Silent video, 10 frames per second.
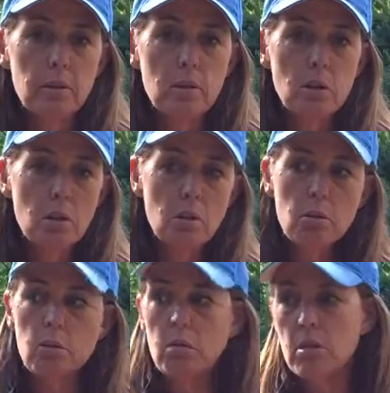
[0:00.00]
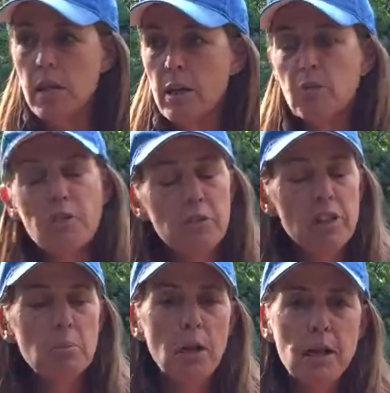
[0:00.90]
So 10 or
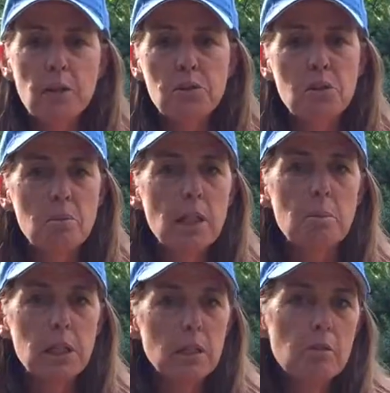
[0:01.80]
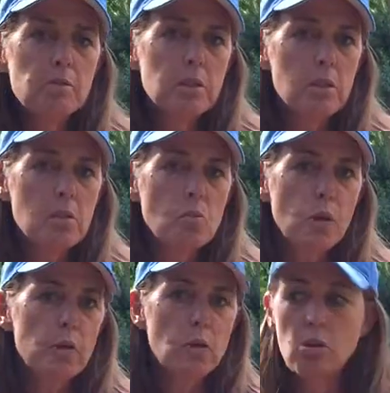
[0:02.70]
15 pounds can make a big difference
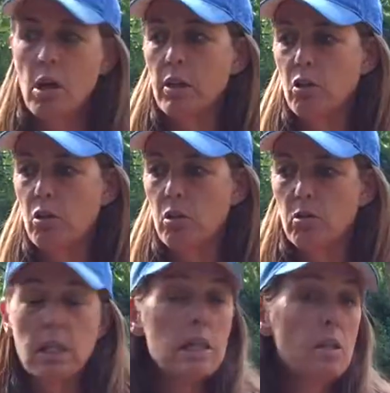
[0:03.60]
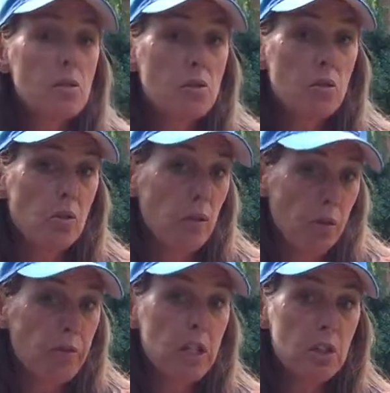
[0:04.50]
whether or not your knees or
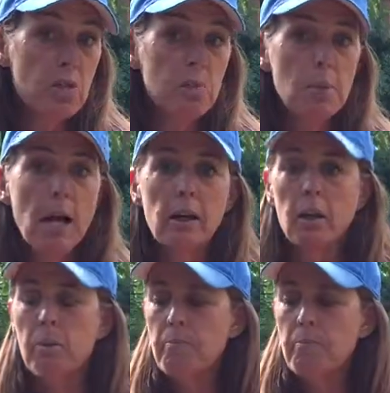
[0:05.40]
your feet are symptomatic.